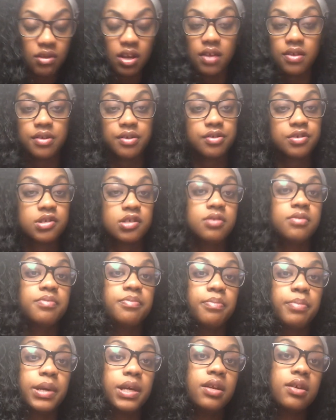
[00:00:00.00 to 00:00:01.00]
And then it's a
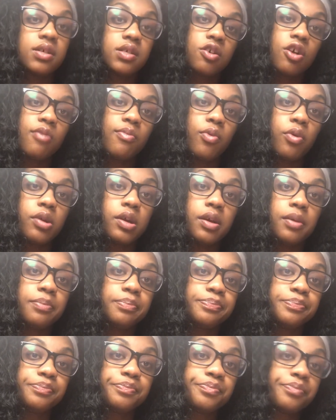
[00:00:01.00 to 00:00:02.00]
pinning ceremony.
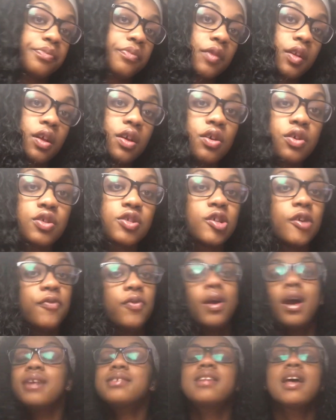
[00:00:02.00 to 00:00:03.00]
So
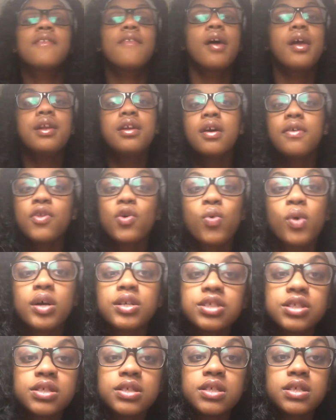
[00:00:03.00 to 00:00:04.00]
if you guys have any other
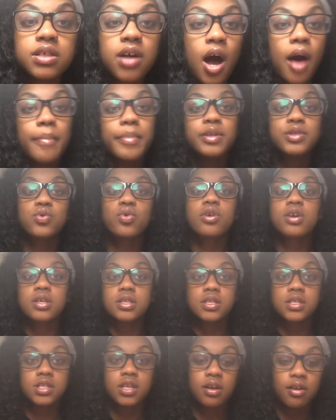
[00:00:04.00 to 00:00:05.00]
questions, comments, or
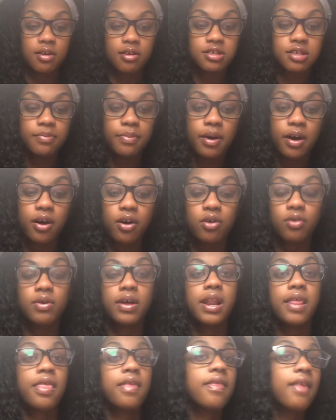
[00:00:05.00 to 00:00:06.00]
concerns about
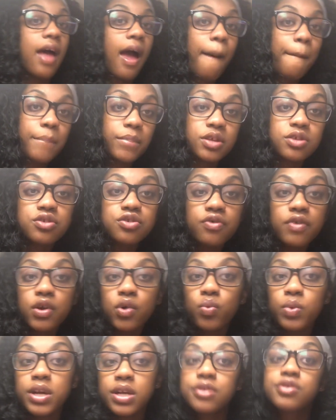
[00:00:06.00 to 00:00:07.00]
anything that happens
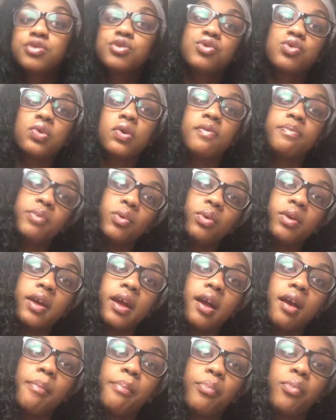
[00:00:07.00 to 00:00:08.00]
during week 2 of boot
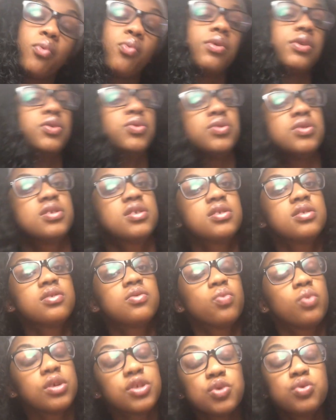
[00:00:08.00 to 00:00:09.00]
camp, what
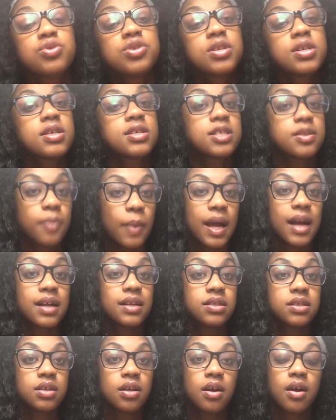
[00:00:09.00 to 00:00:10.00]
you should
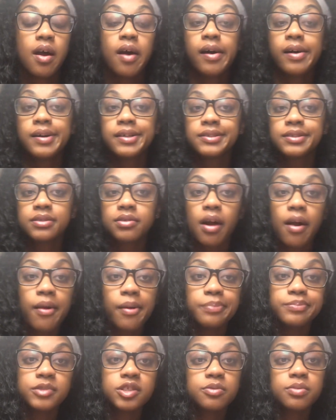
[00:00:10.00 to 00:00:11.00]
expect,
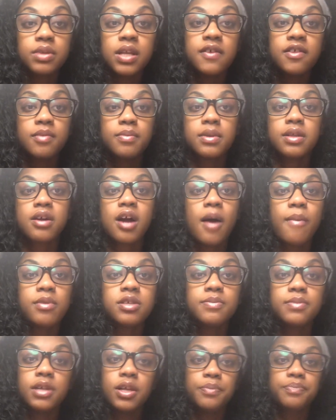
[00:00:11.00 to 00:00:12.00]
just leave them in the
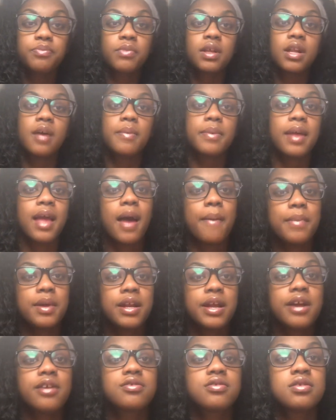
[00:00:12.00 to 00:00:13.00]
comments below, and I'll be happy
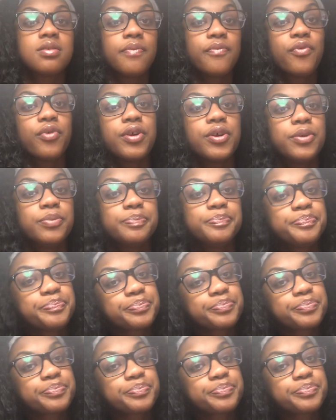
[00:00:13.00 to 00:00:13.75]
to answer them for you.